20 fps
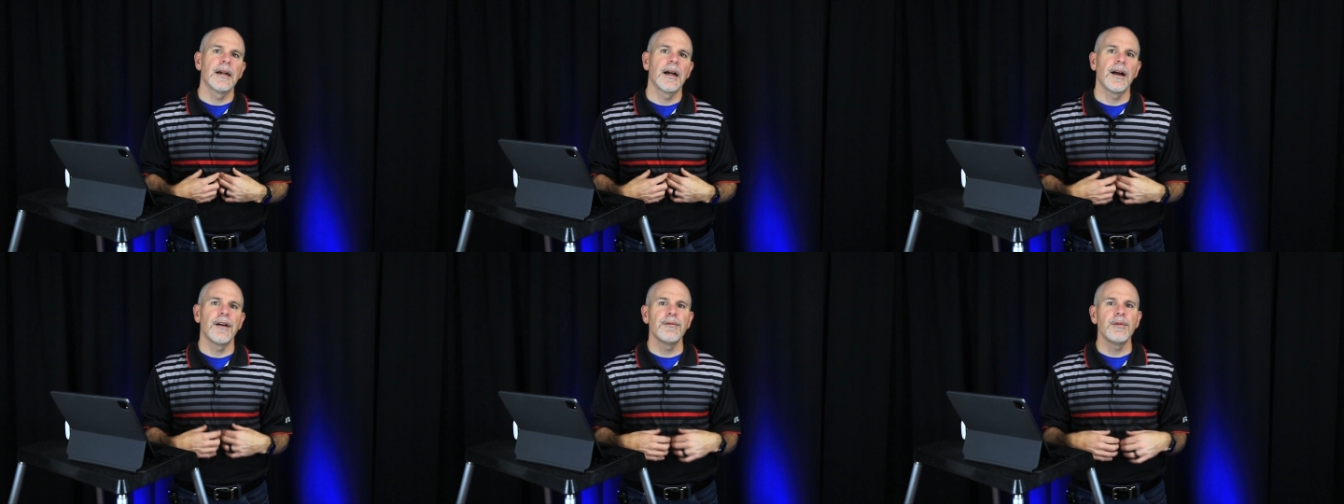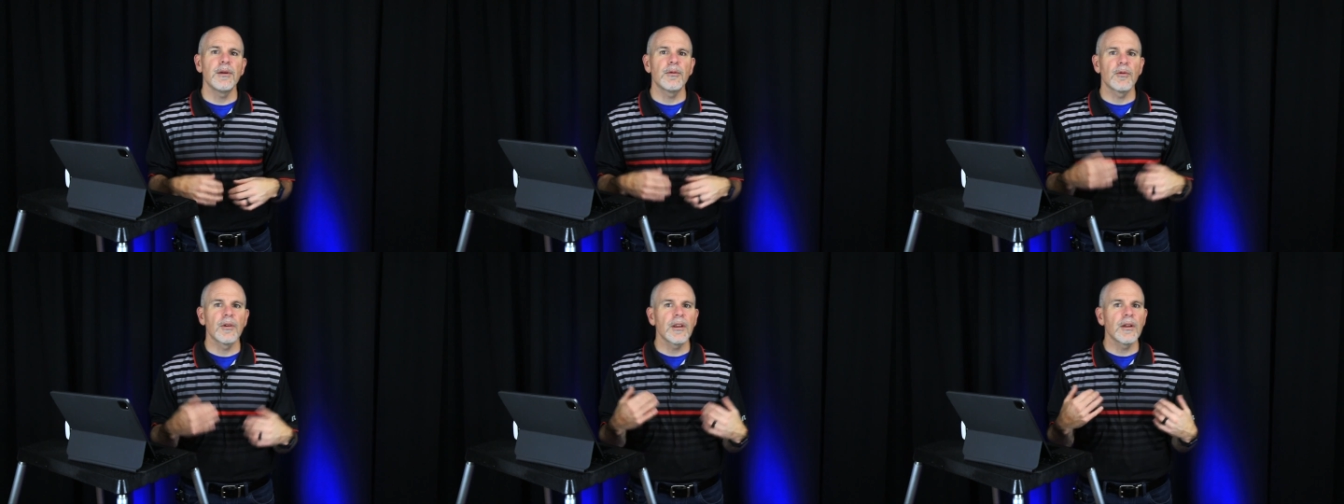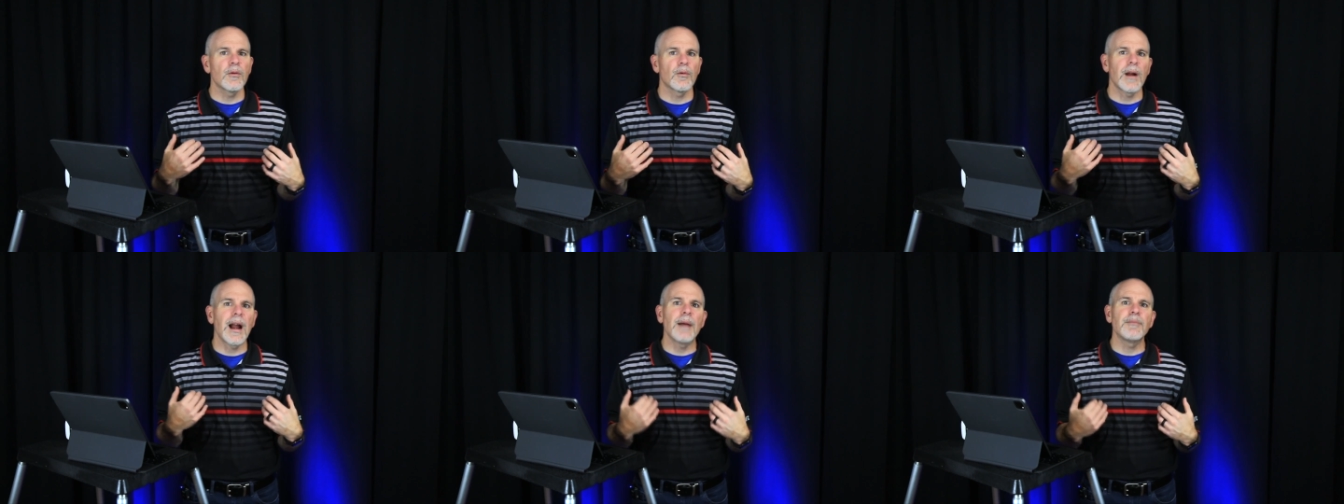I've been
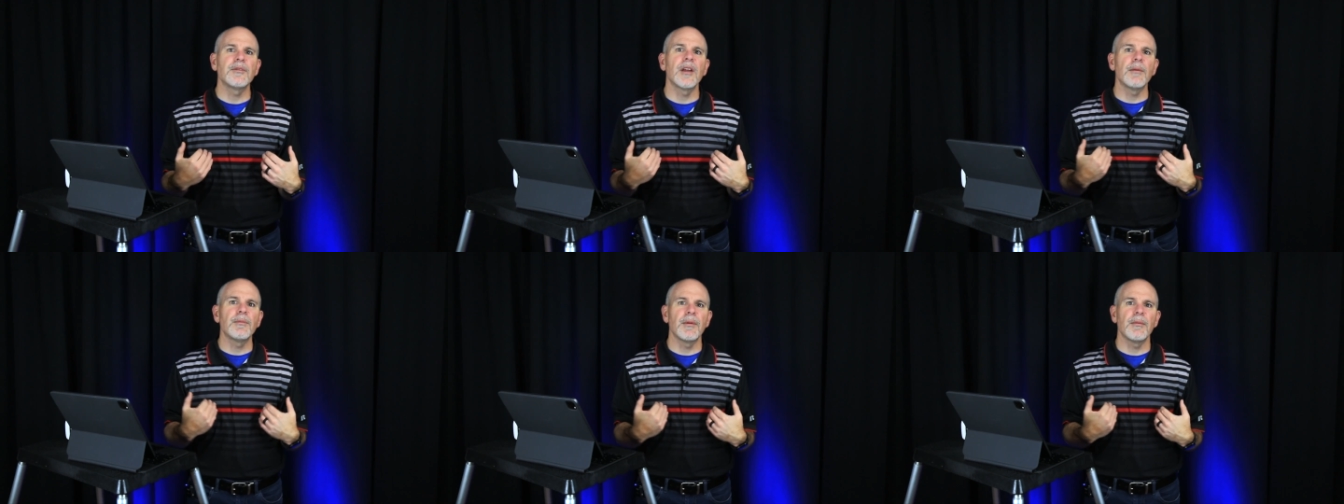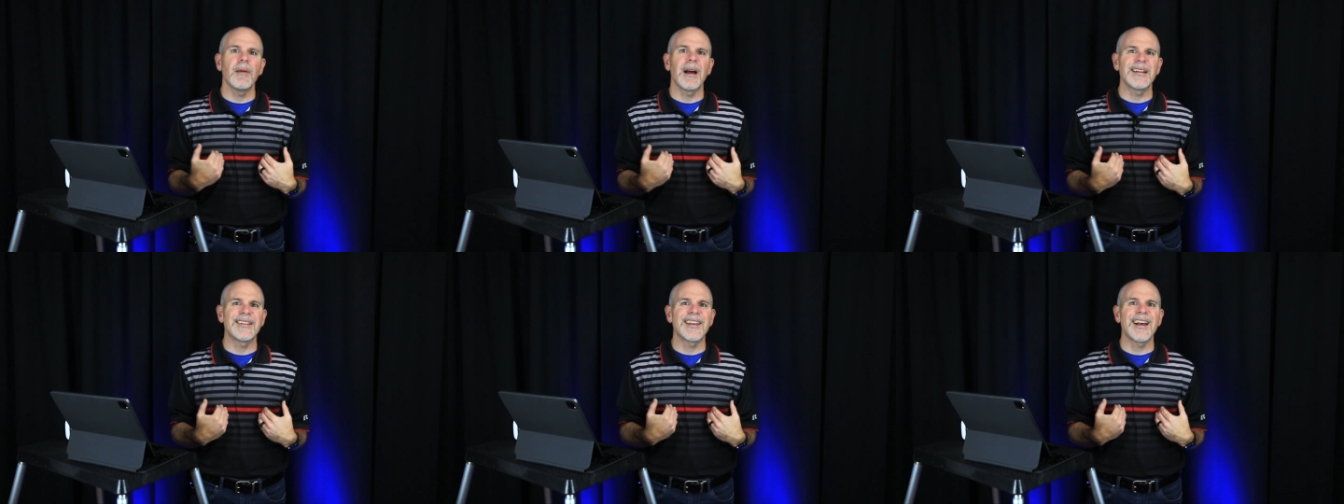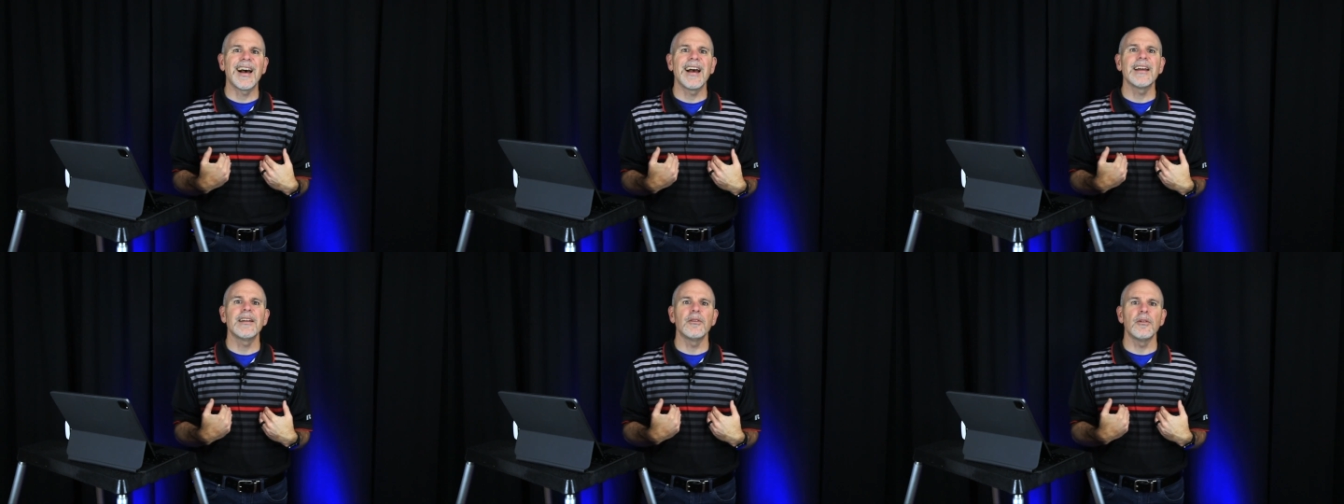really wrapped up in my
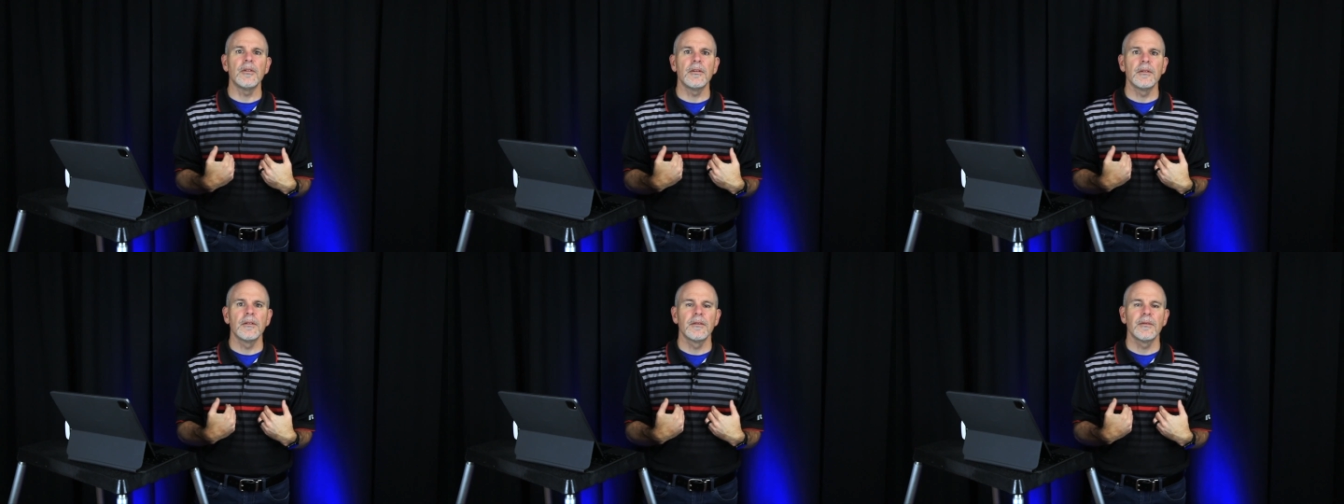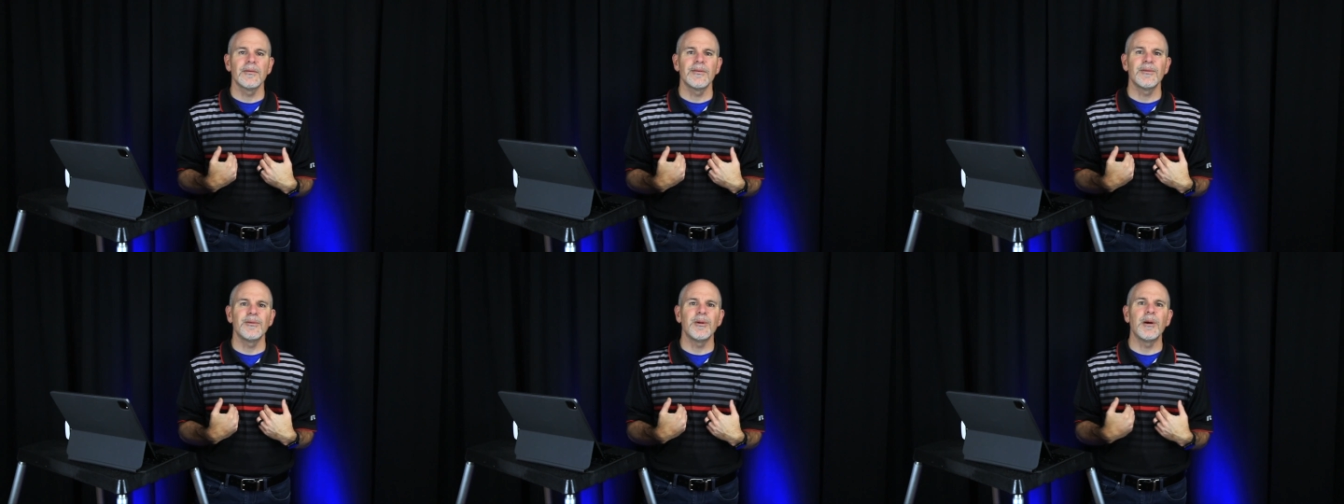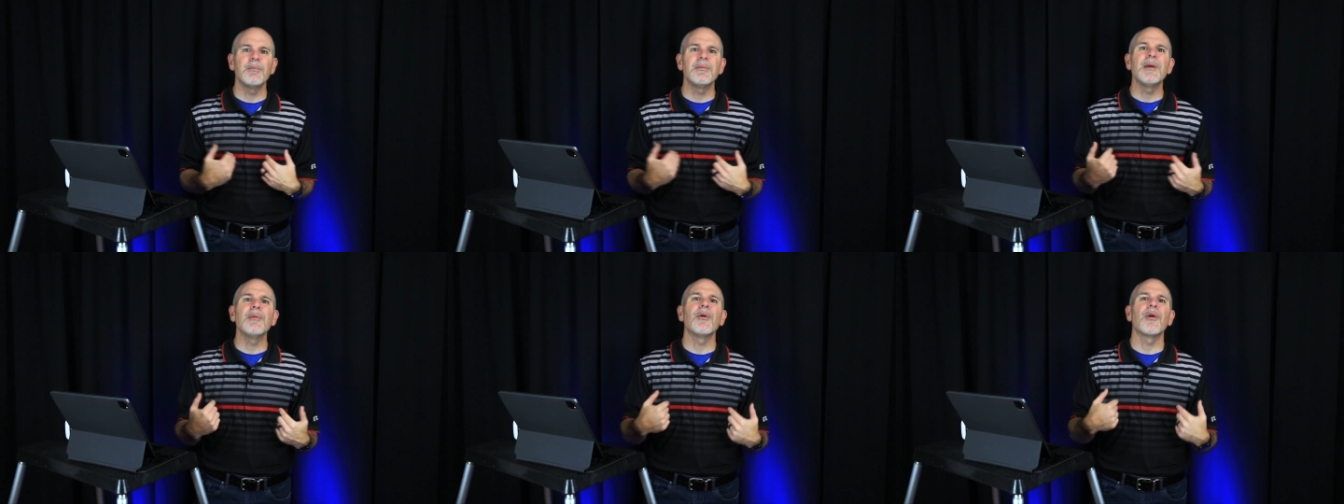title,
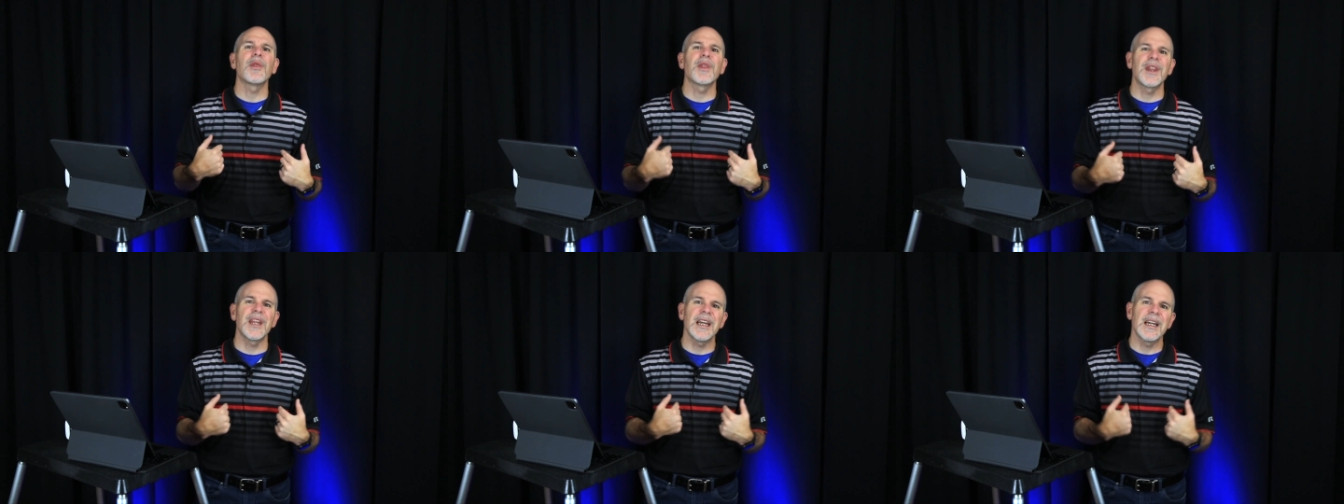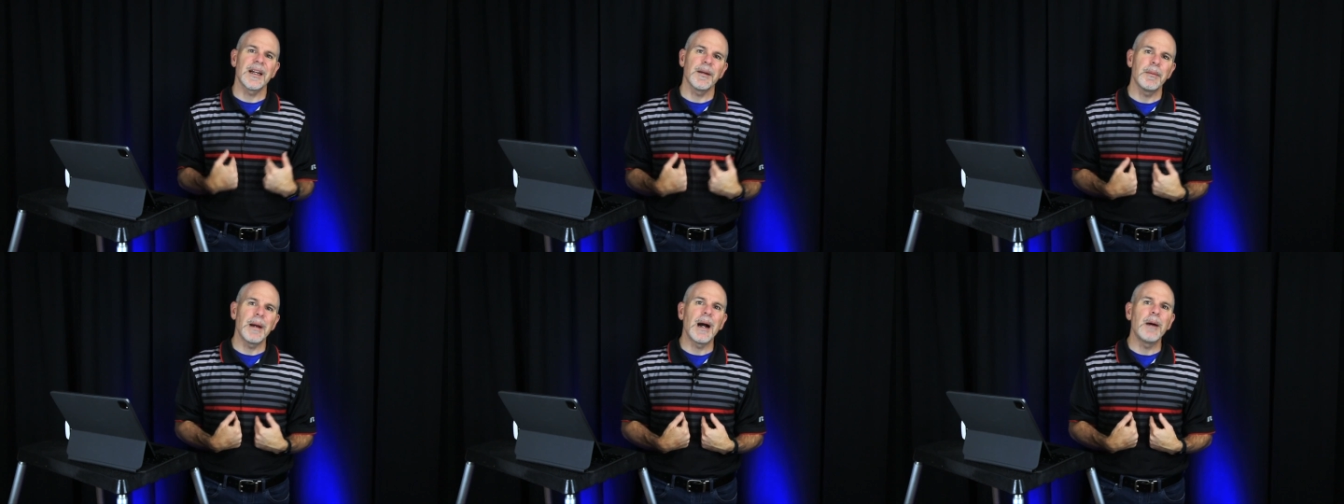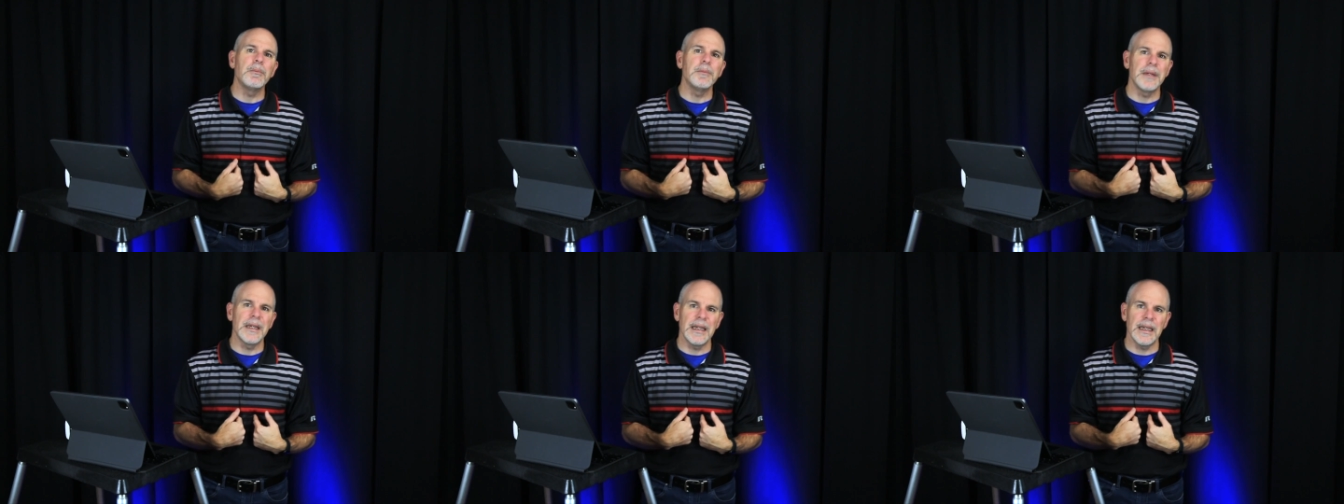what people think
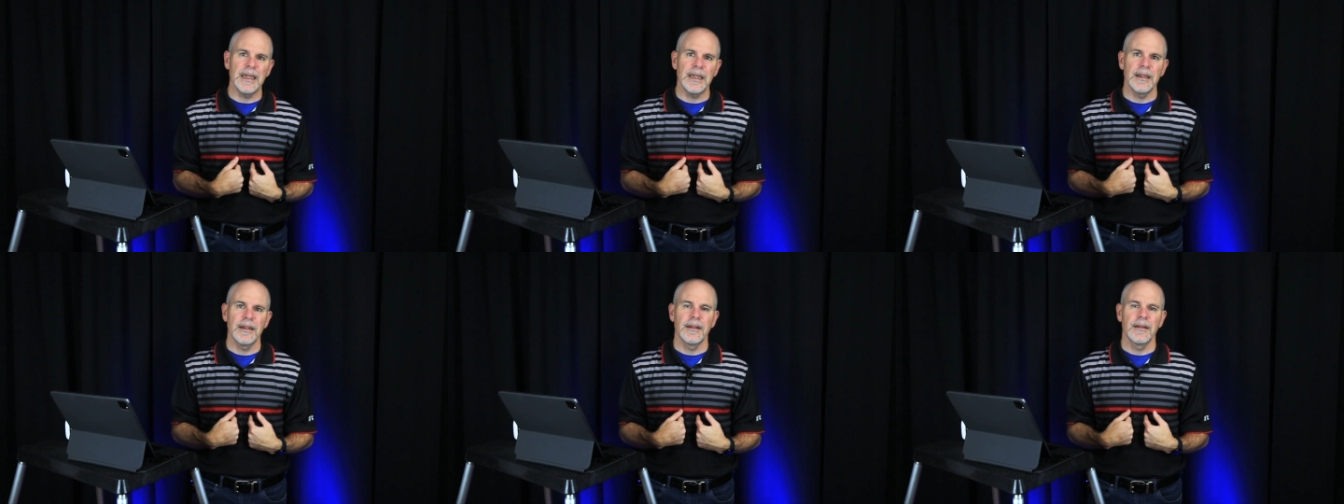about me.